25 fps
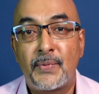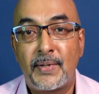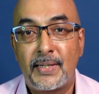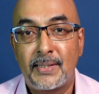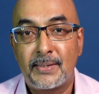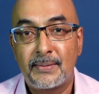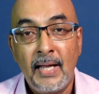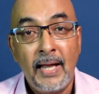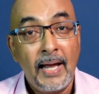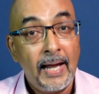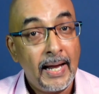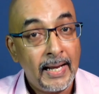rate.
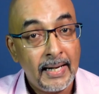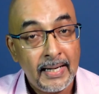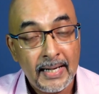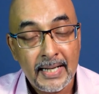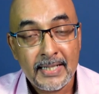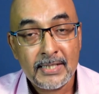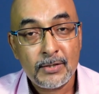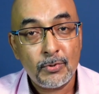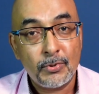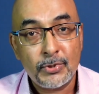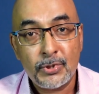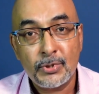And
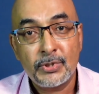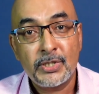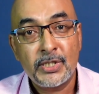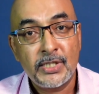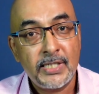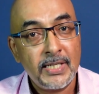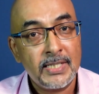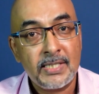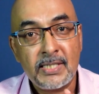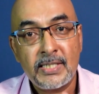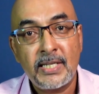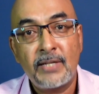let's also
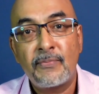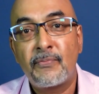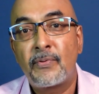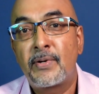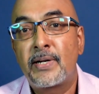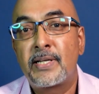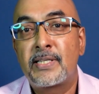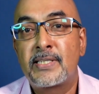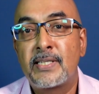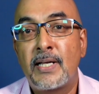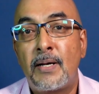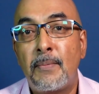just say, for
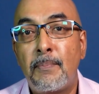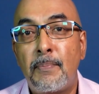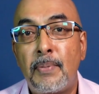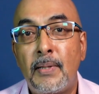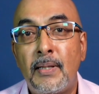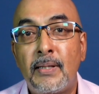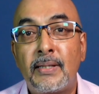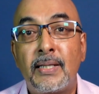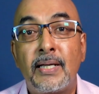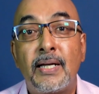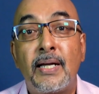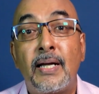
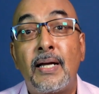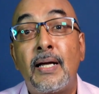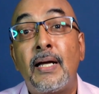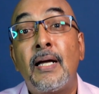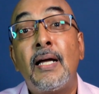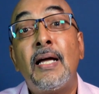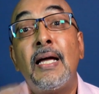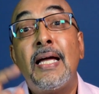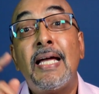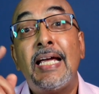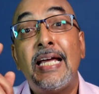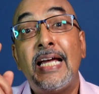example, that
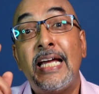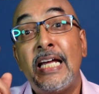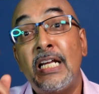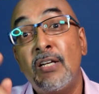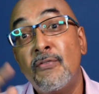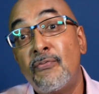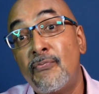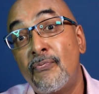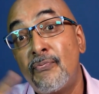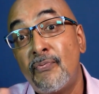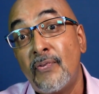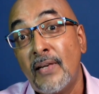
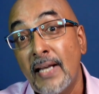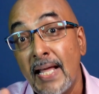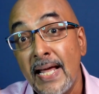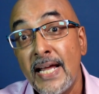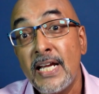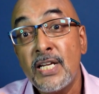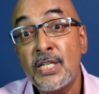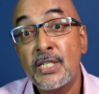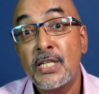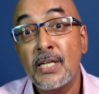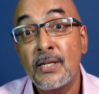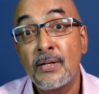
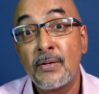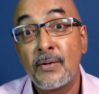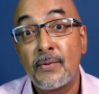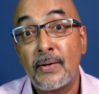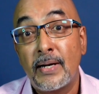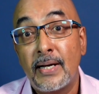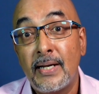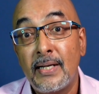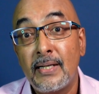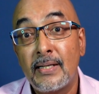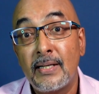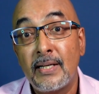inflation
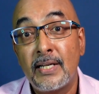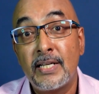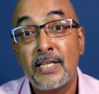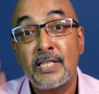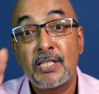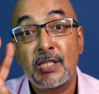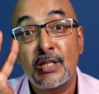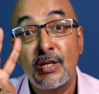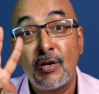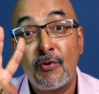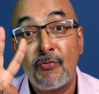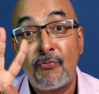rate
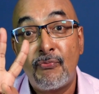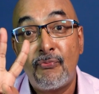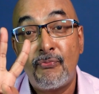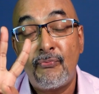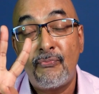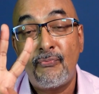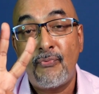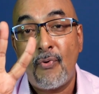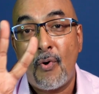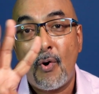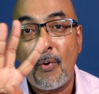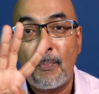is
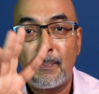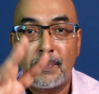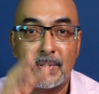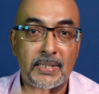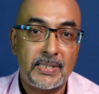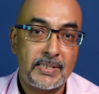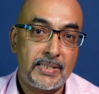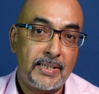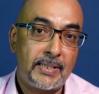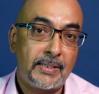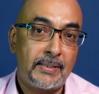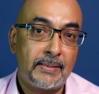
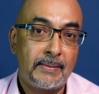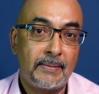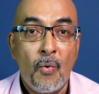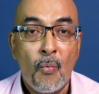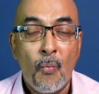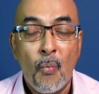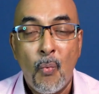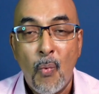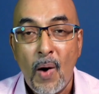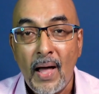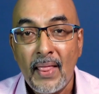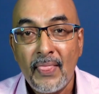4%.
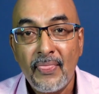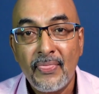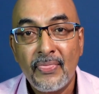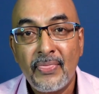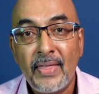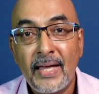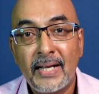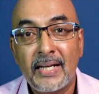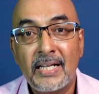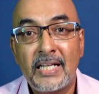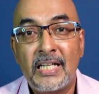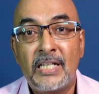What
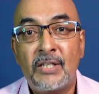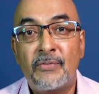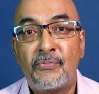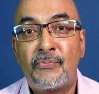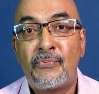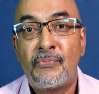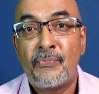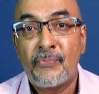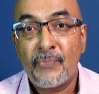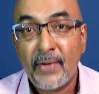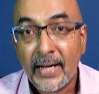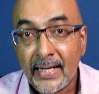that
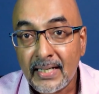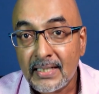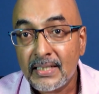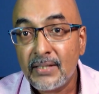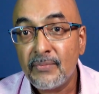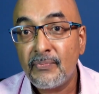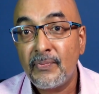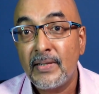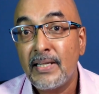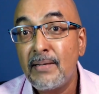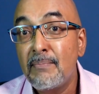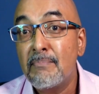
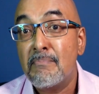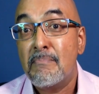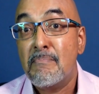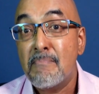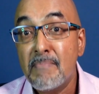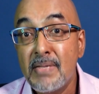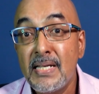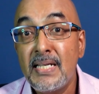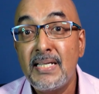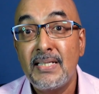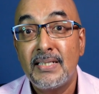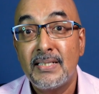effectively
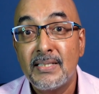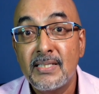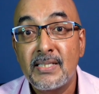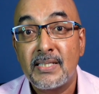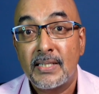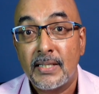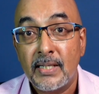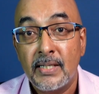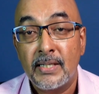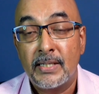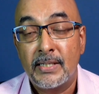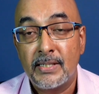
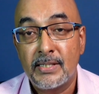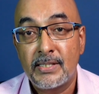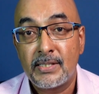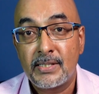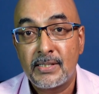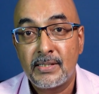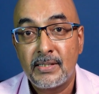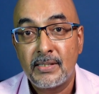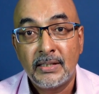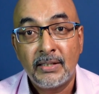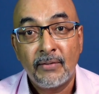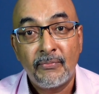means
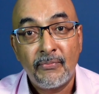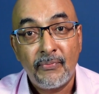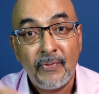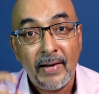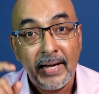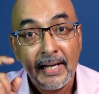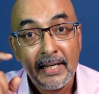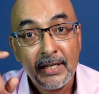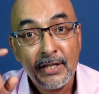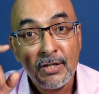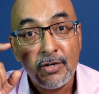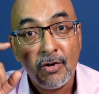is the
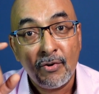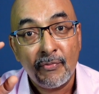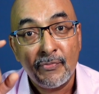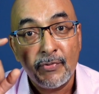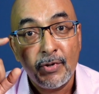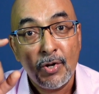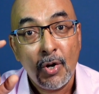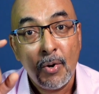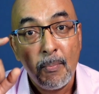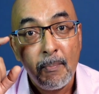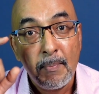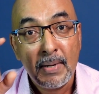value of
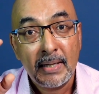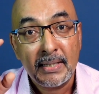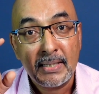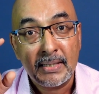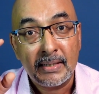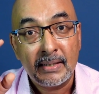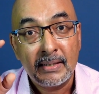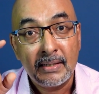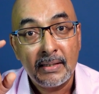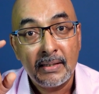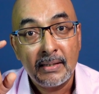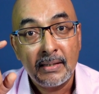your
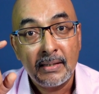money